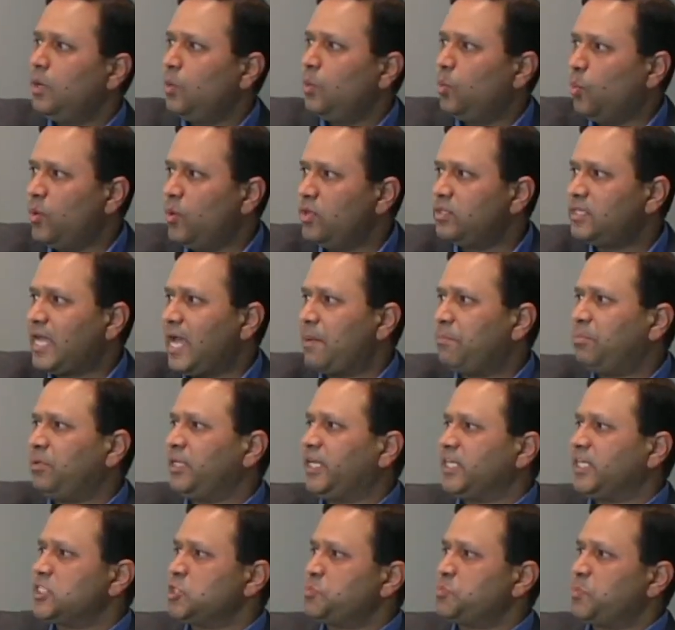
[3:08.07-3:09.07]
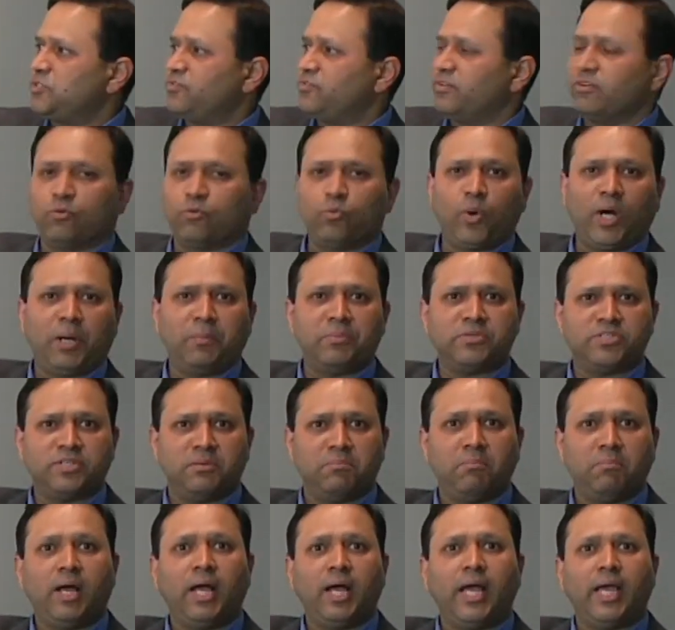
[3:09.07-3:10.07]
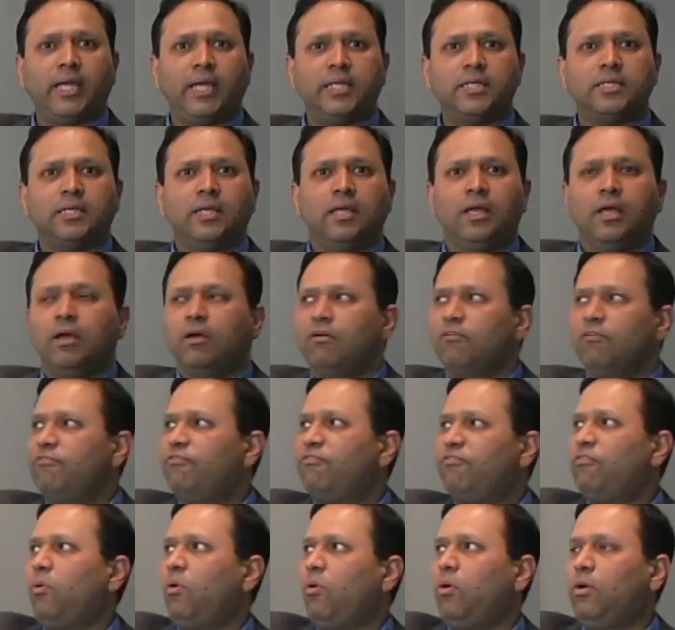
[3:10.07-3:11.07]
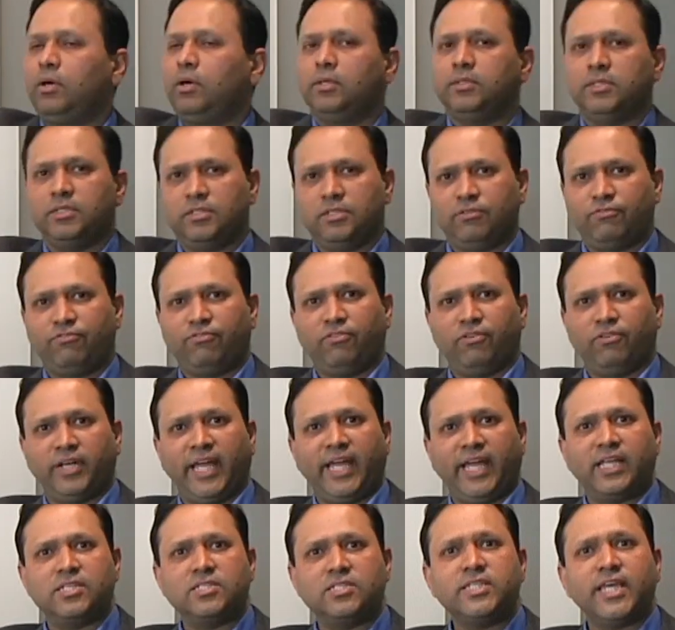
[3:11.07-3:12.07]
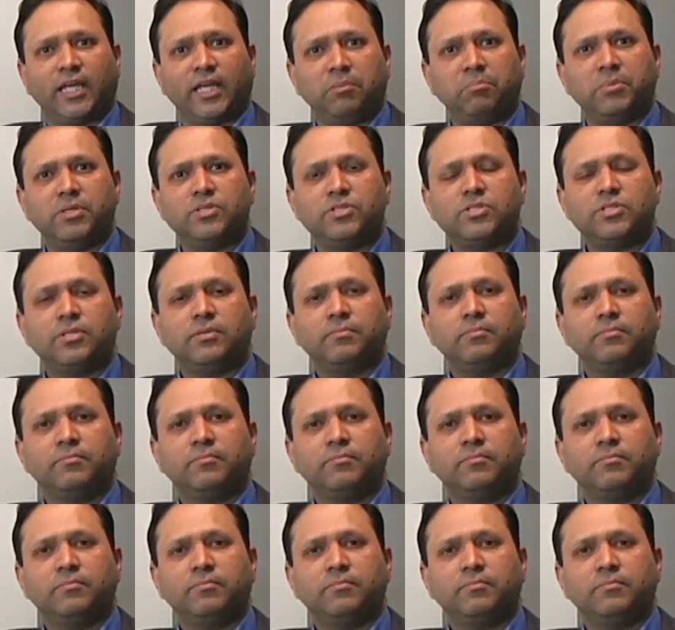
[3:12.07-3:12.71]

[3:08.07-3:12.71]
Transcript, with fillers: with application specific requirements in mind for the different end segments.